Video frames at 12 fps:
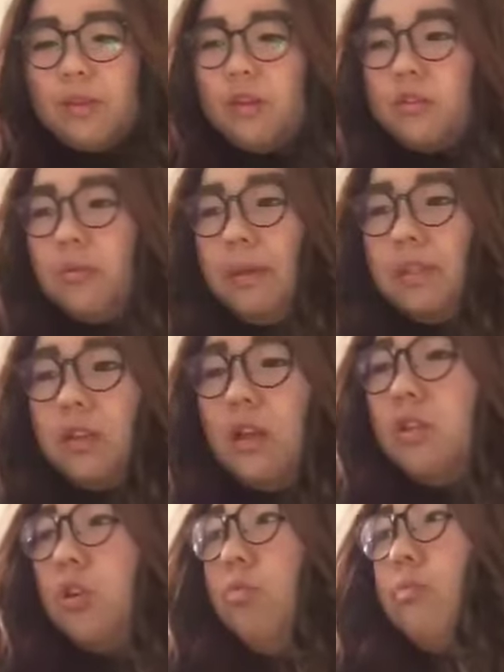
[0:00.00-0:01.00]
So,
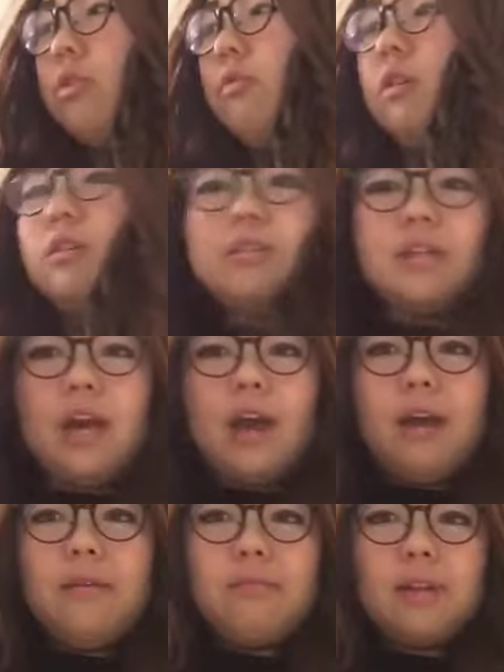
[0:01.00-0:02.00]
basically, don't worry on
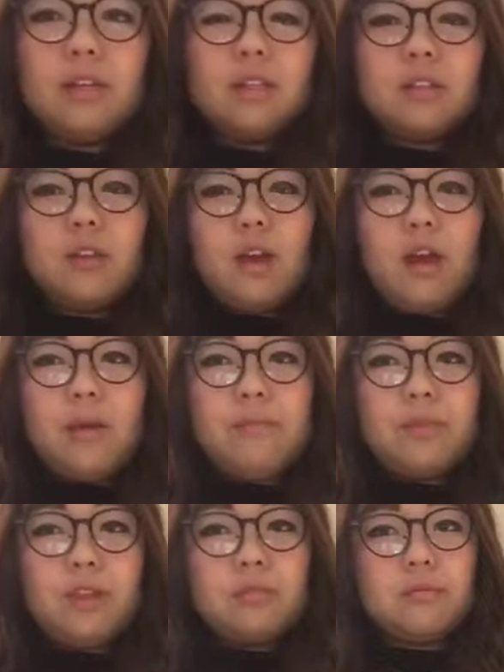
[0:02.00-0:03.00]
time because
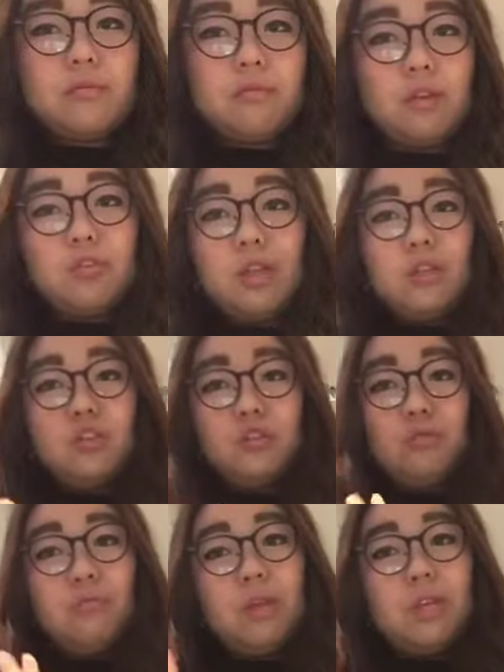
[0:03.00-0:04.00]
um, that's my real day
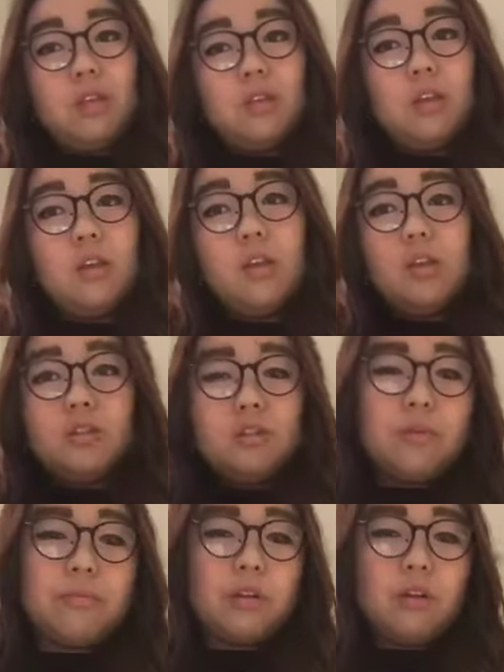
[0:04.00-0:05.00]
too, making
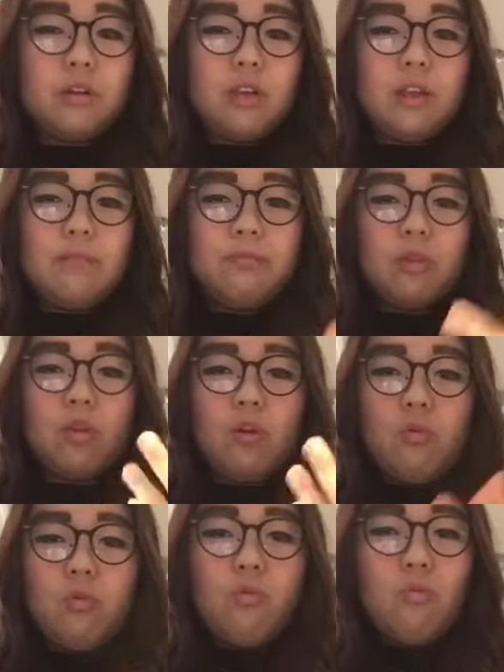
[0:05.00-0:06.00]
some cooking
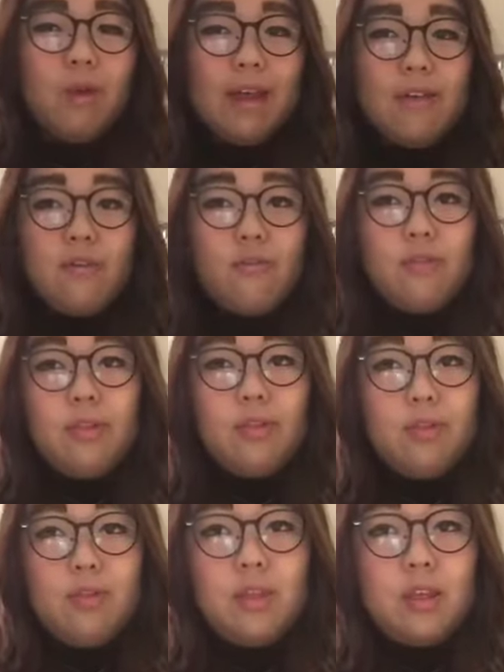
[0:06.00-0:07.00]
with
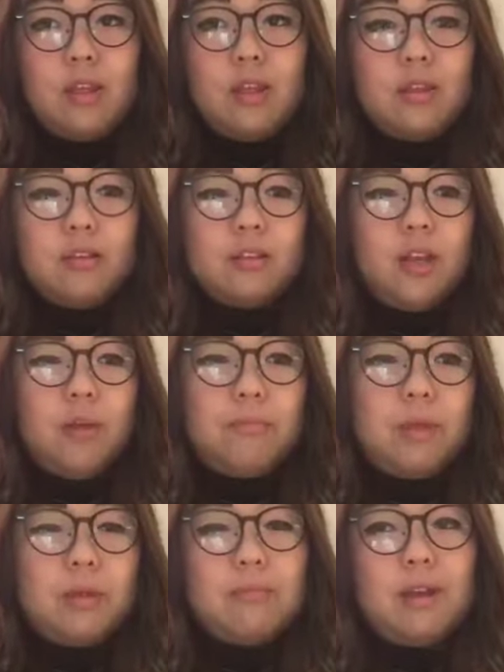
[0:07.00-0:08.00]
the
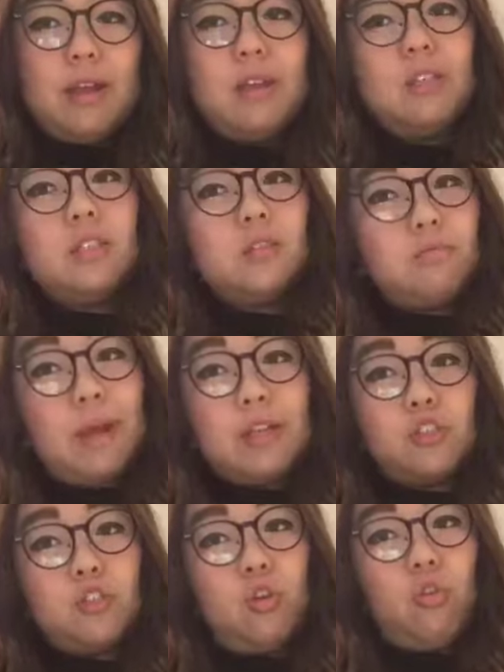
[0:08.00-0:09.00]
topping my
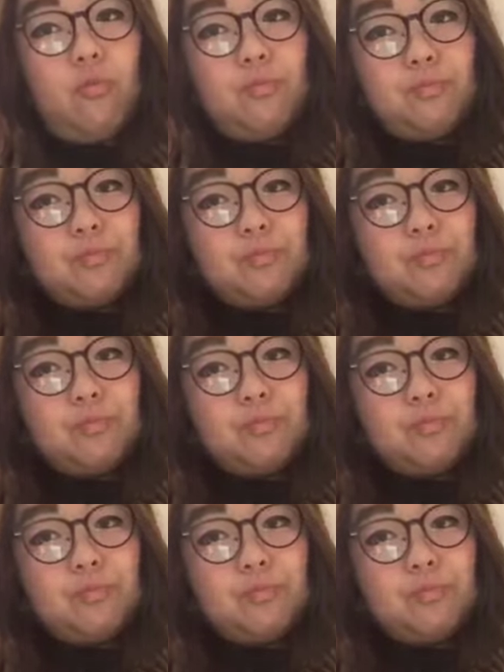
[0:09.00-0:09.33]
special